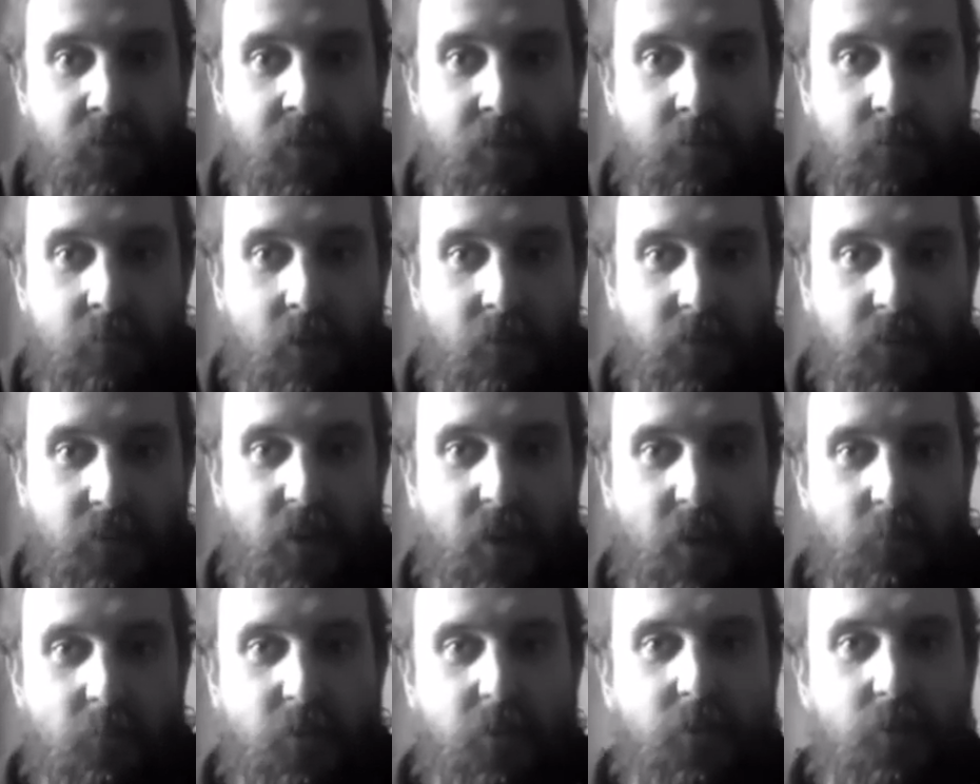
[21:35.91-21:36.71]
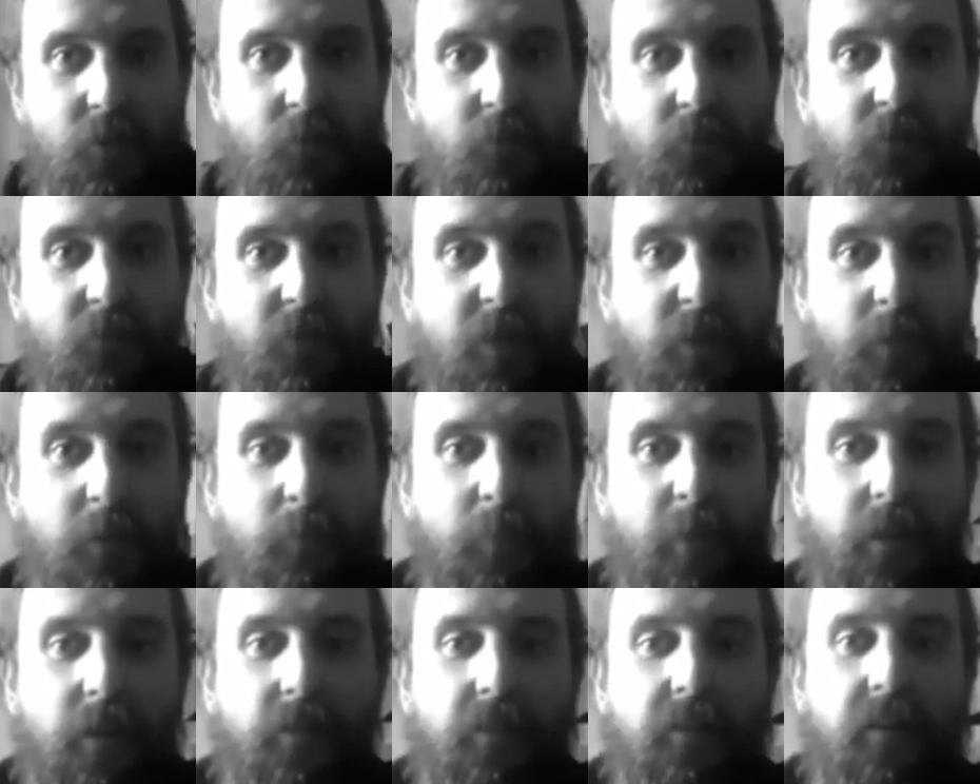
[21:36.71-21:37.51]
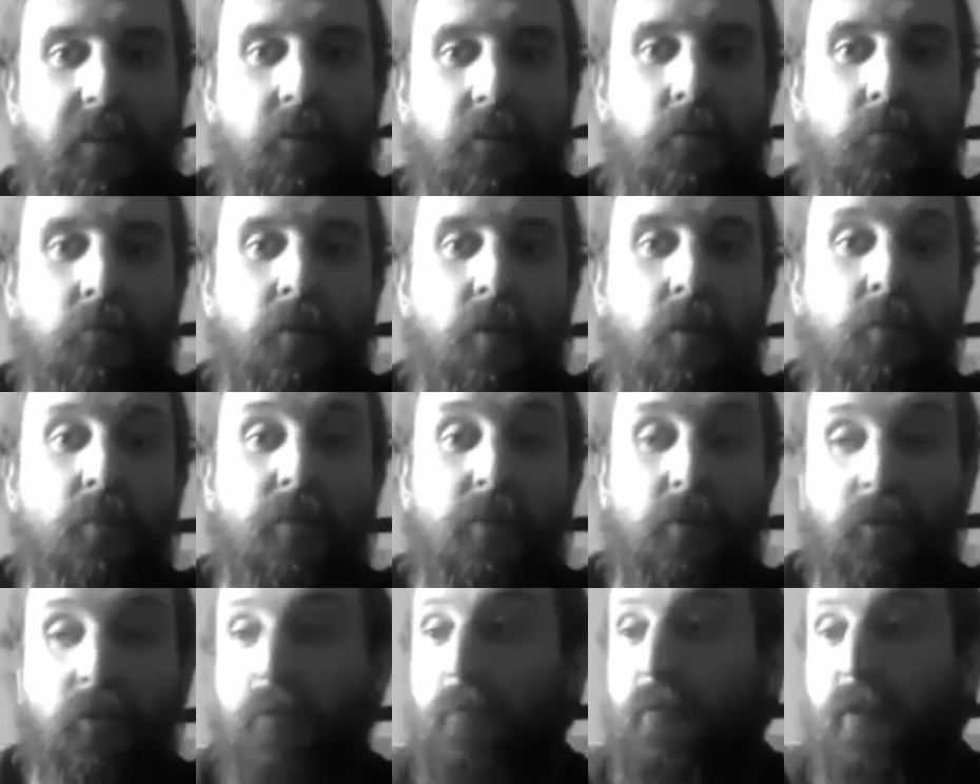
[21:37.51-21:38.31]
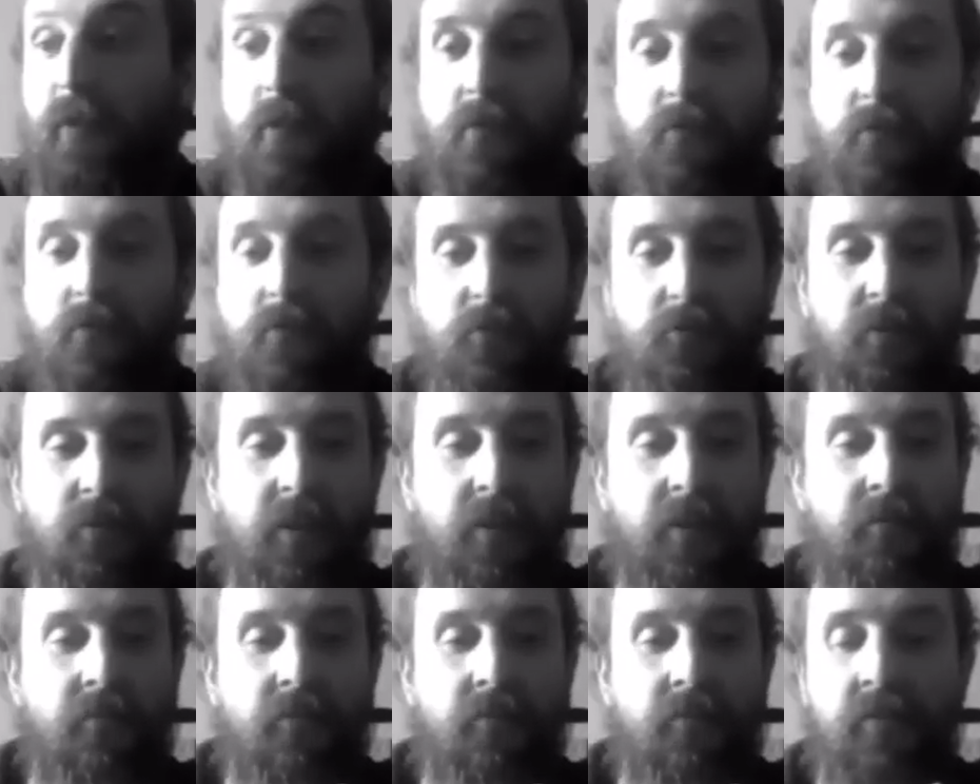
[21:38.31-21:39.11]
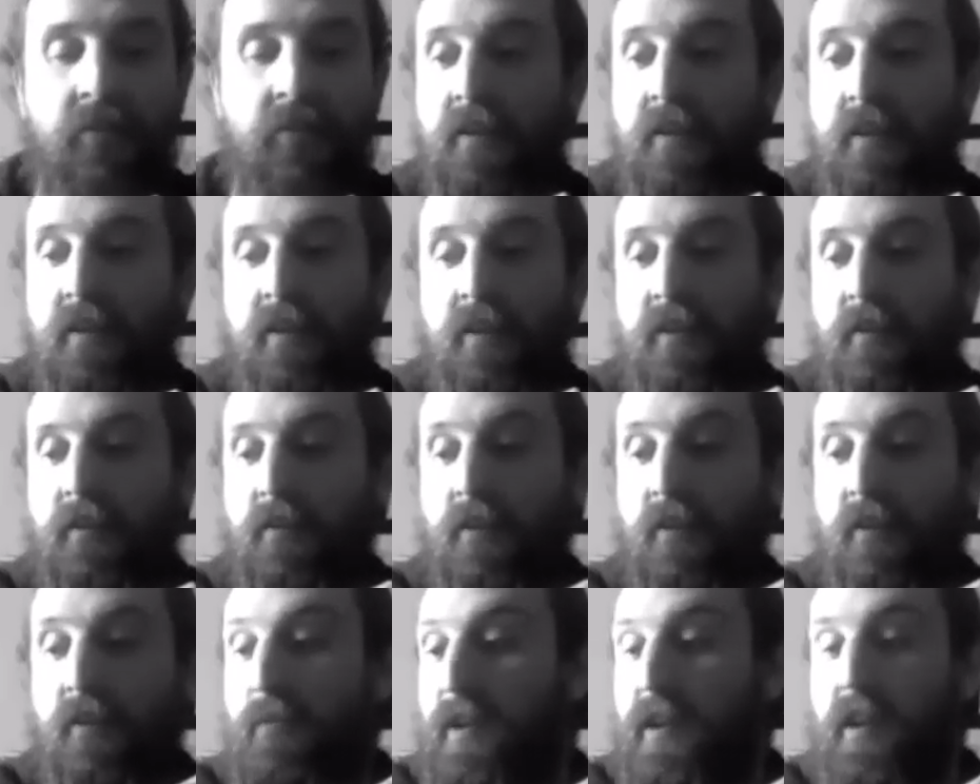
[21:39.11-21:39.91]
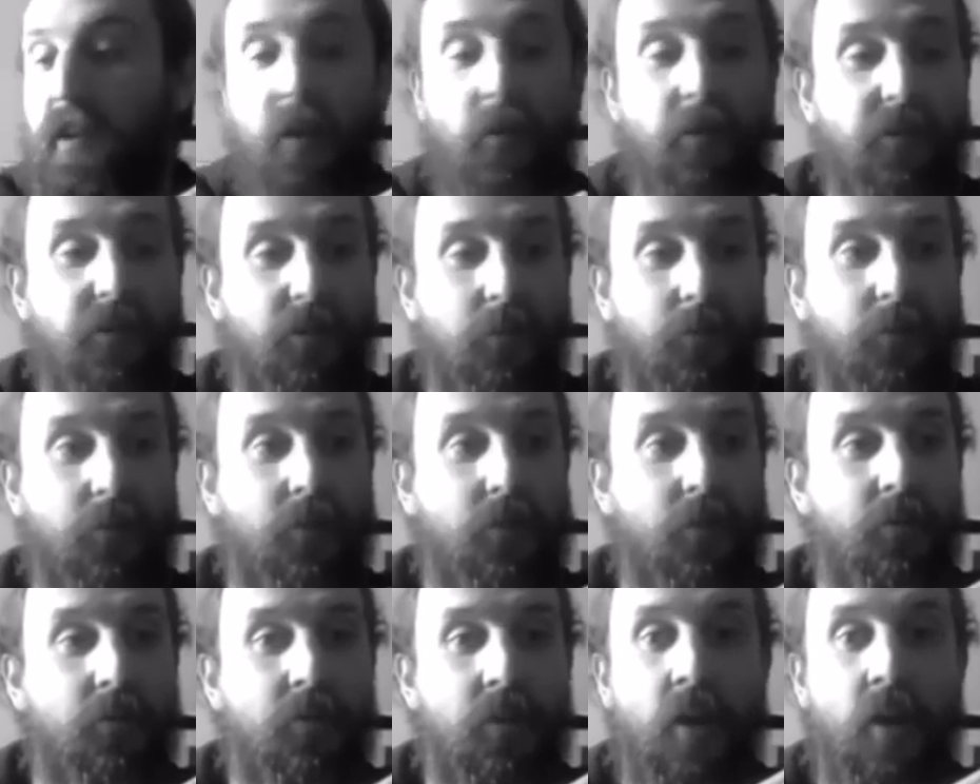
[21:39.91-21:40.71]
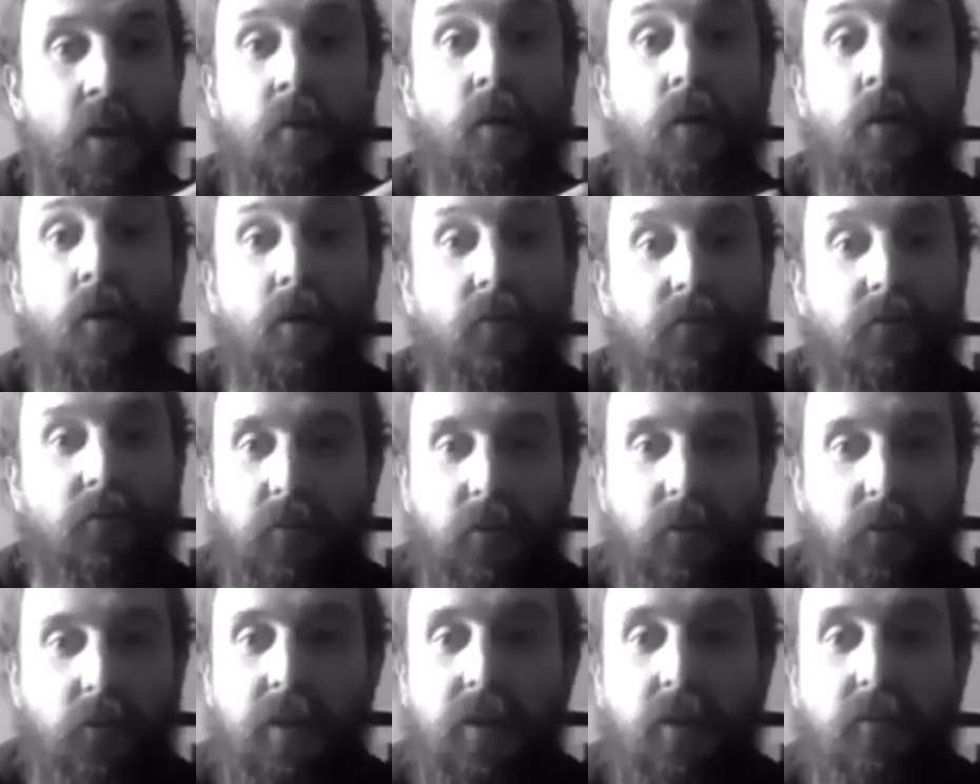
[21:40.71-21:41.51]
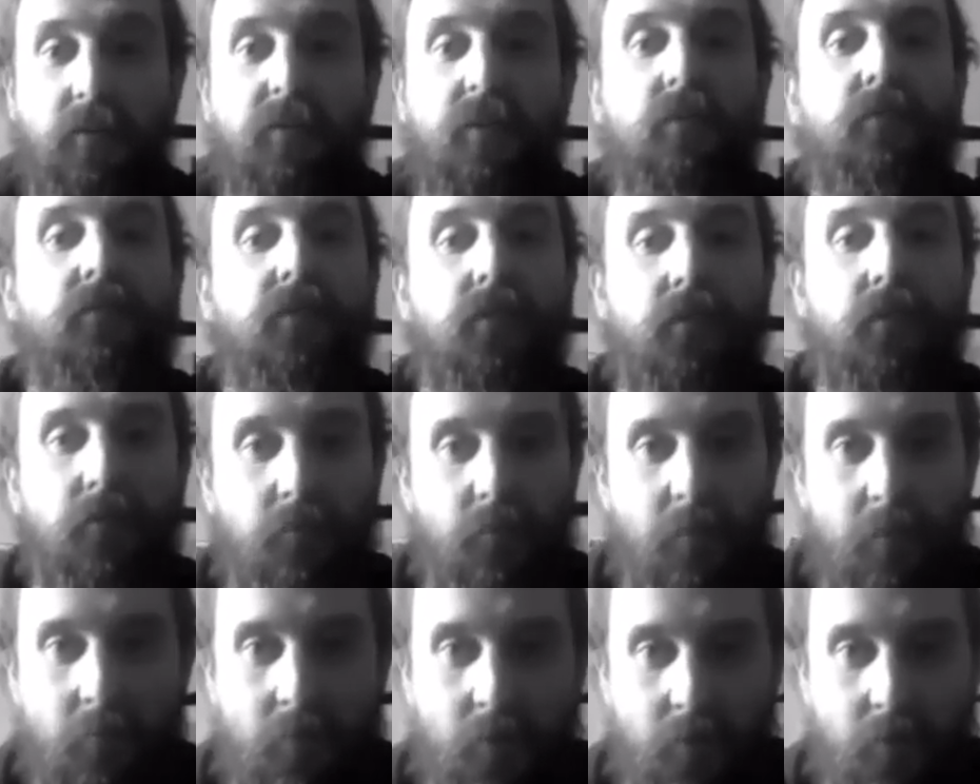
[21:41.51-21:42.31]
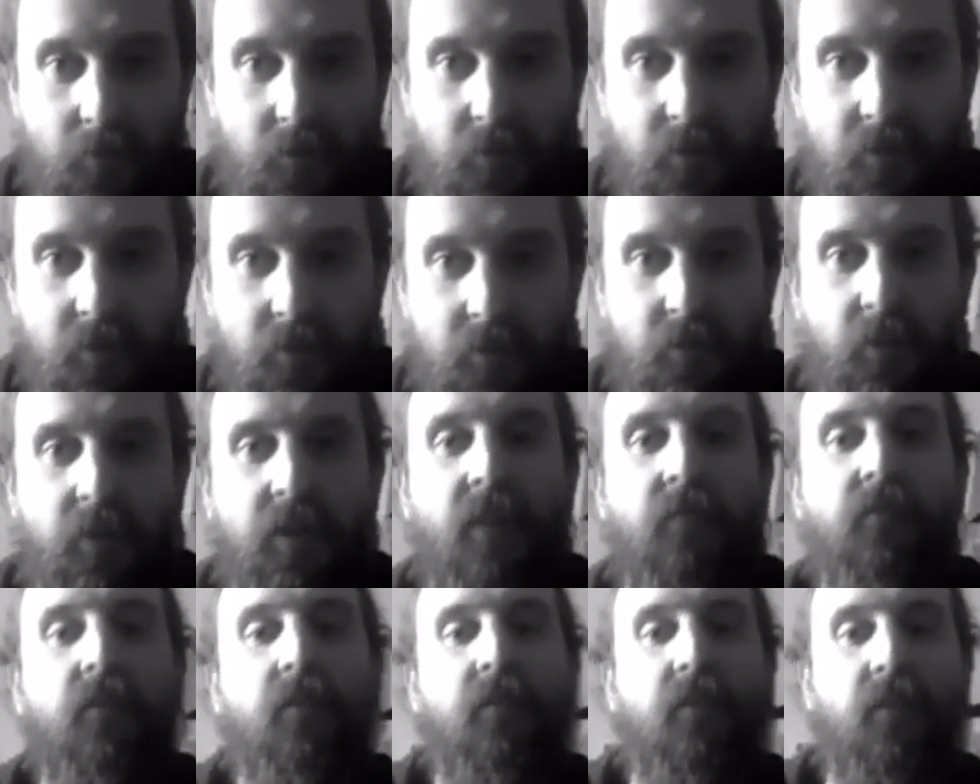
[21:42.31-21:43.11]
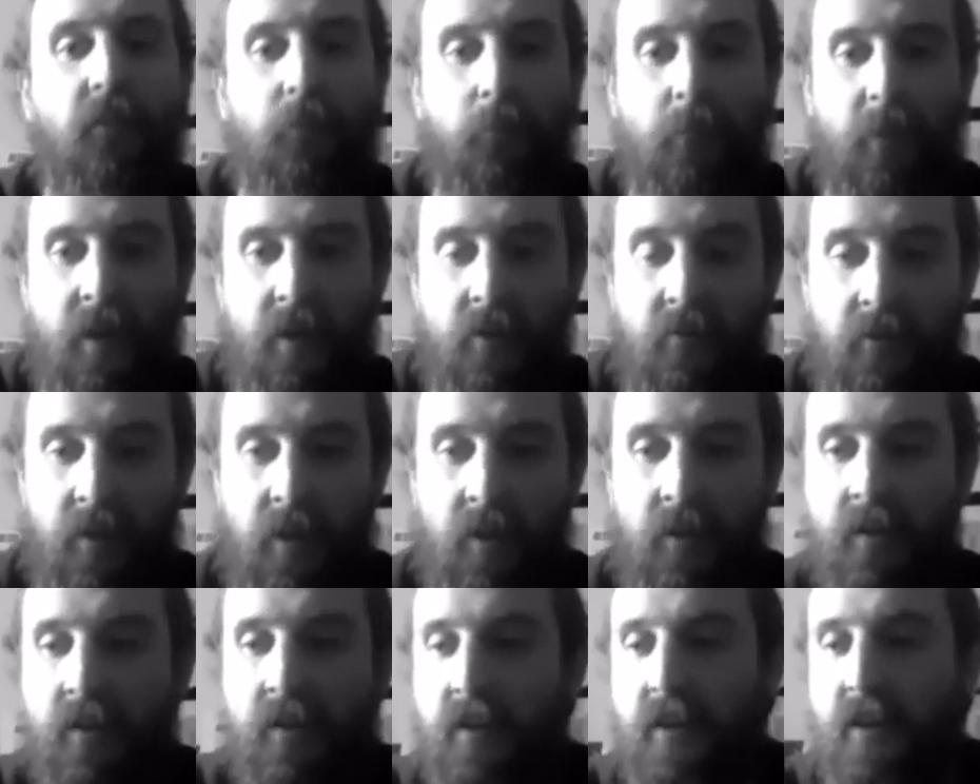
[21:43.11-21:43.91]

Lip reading: Yeah. By the time something's building, or we've got some songs written, or we could go into the studio, the Cradle of Filth tour's been booked, so I'd have to disappear again.